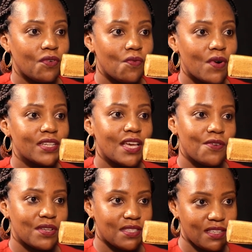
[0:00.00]
what I
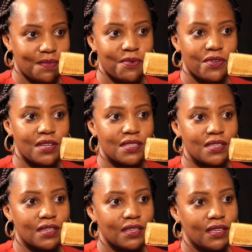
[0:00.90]
was
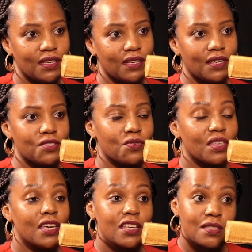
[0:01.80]
experiencing. So
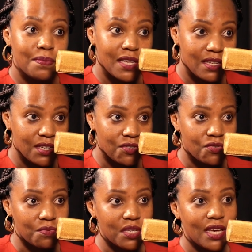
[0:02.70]
they explained it
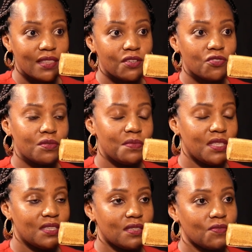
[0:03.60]
to me and they told me, this